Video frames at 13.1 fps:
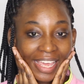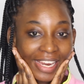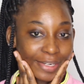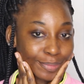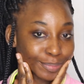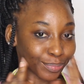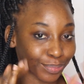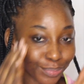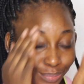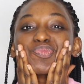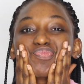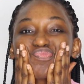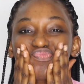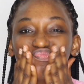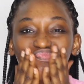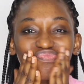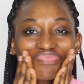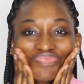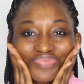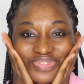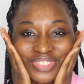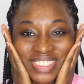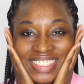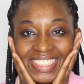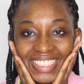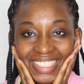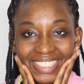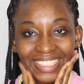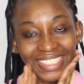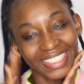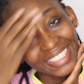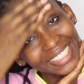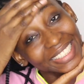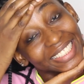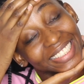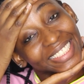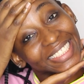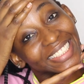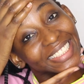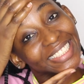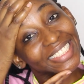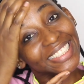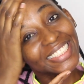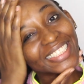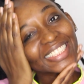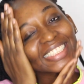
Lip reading: and my face is super soft and smooth